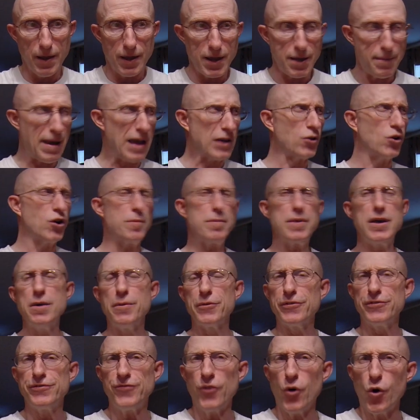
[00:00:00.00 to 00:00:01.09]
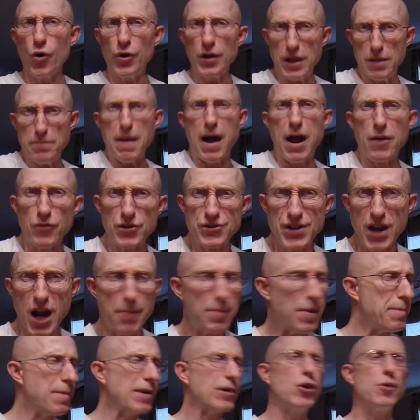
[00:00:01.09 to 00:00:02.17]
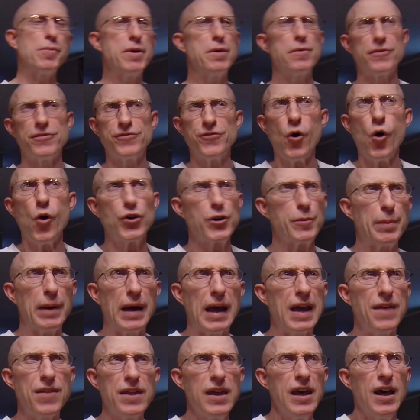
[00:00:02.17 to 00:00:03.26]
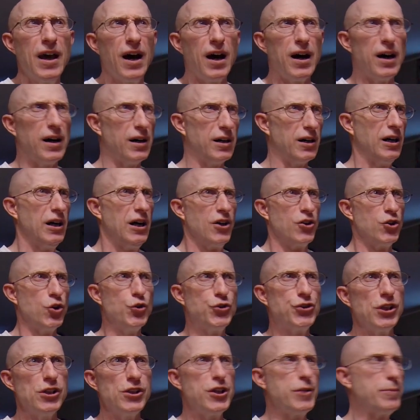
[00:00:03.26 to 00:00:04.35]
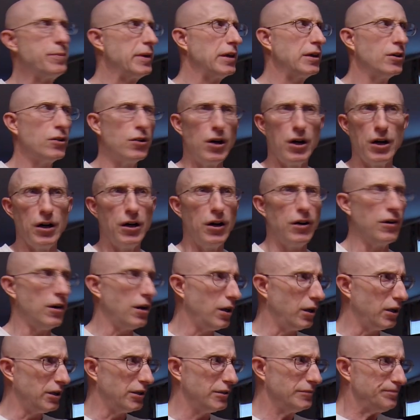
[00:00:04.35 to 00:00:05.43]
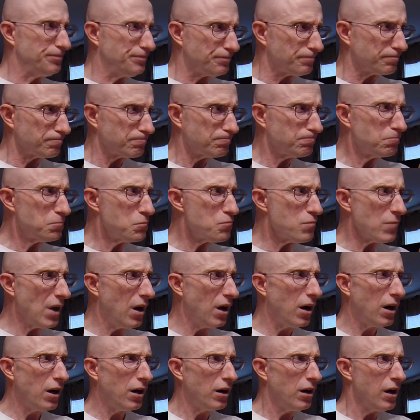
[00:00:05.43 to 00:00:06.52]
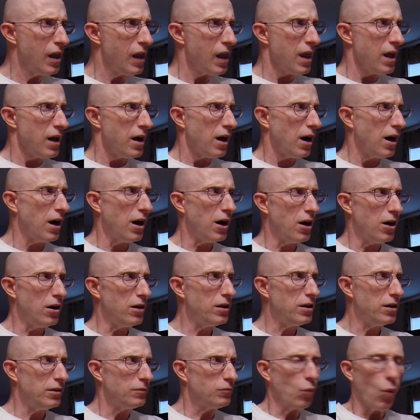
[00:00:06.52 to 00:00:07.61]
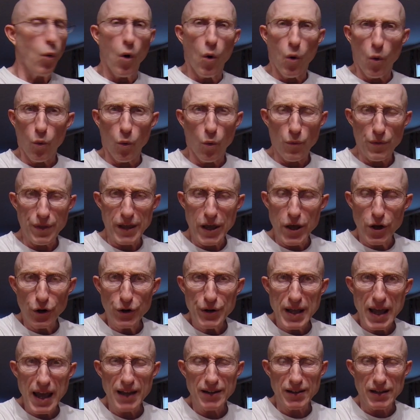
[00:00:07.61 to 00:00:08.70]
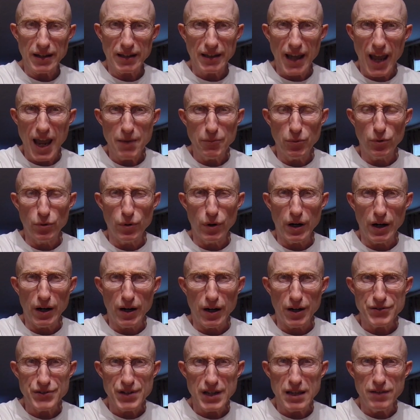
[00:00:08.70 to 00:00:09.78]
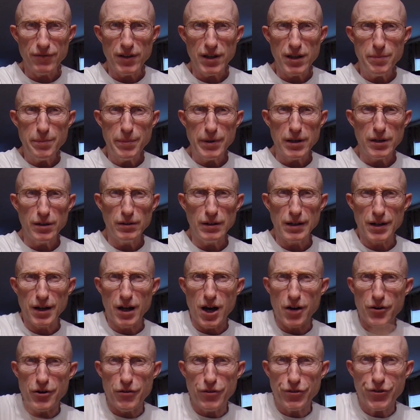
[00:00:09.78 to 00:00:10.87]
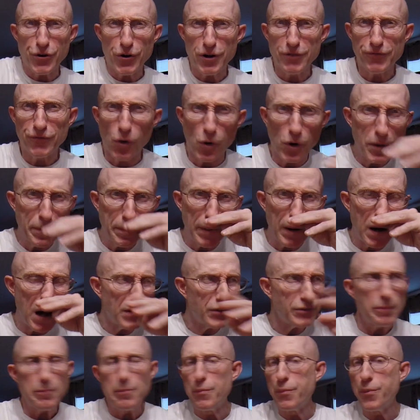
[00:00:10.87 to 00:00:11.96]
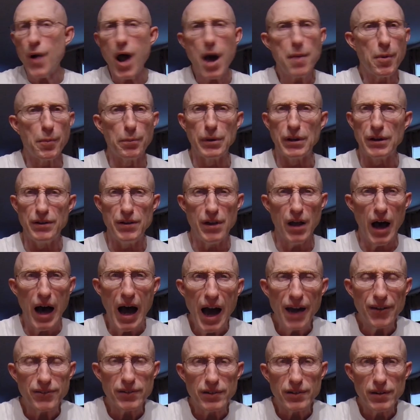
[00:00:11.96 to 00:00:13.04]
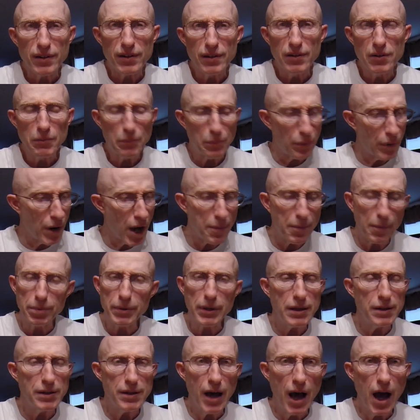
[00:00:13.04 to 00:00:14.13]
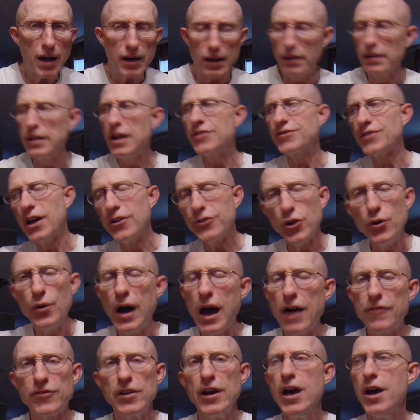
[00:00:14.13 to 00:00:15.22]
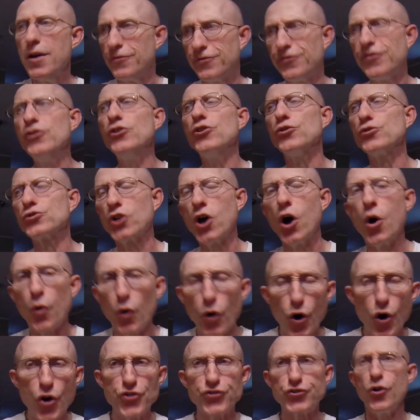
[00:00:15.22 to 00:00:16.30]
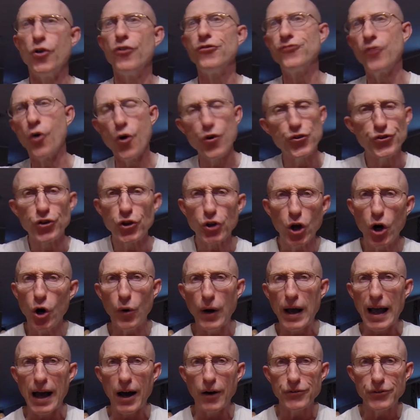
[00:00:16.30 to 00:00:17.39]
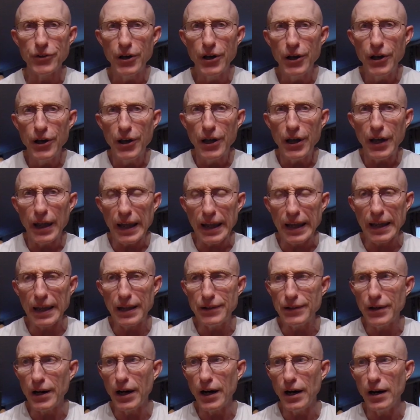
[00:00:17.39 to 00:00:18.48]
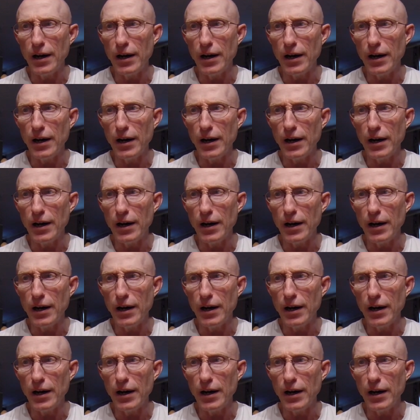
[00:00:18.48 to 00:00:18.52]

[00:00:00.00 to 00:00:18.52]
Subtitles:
Am I going to be able to afford it in my retirement? Am I going to be able to afford to pay the utility bill, the internet and the cable TV bill at 130, 40 bucks? Probably not. Probably not, unless I do have to feel coerced or forced to go out and